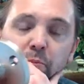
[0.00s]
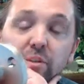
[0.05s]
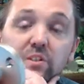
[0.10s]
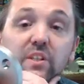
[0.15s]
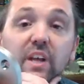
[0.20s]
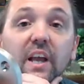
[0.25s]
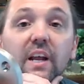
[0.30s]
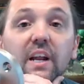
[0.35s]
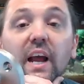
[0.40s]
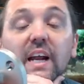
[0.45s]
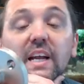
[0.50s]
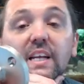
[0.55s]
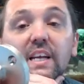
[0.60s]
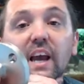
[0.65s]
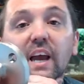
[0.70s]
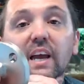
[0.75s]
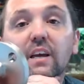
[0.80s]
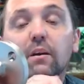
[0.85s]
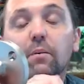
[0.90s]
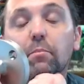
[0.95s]
say, an
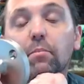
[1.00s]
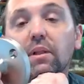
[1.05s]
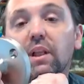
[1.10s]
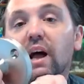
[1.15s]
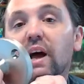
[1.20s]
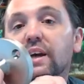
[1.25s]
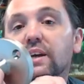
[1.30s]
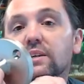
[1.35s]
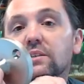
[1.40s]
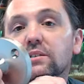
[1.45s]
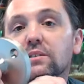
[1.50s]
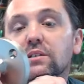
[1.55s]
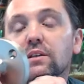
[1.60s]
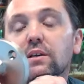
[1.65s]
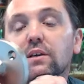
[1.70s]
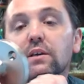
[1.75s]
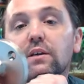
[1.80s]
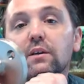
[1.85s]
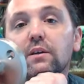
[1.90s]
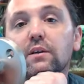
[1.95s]
ADA-compliant
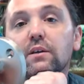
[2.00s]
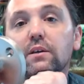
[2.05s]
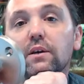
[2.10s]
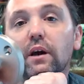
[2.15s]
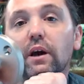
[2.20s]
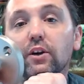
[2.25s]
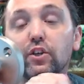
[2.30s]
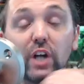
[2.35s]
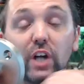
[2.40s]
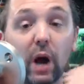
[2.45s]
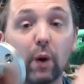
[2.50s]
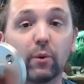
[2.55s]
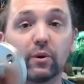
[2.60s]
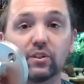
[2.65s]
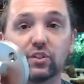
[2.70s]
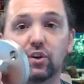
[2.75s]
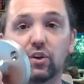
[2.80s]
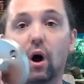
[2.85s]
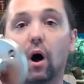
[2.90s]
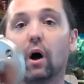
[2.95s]
uh, shower
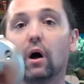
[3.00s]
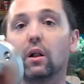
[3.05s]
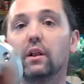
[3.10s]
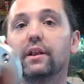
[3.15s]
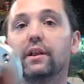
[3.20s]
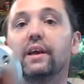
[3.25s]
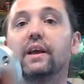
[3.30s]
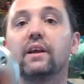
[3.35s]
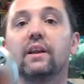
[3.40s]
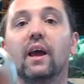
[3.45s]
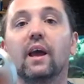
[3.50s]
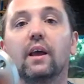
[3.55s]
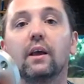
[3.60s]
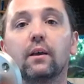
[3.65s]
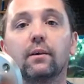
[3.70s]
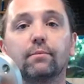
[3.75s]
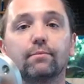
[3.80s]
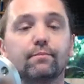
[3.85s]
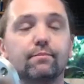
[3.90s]
stall in a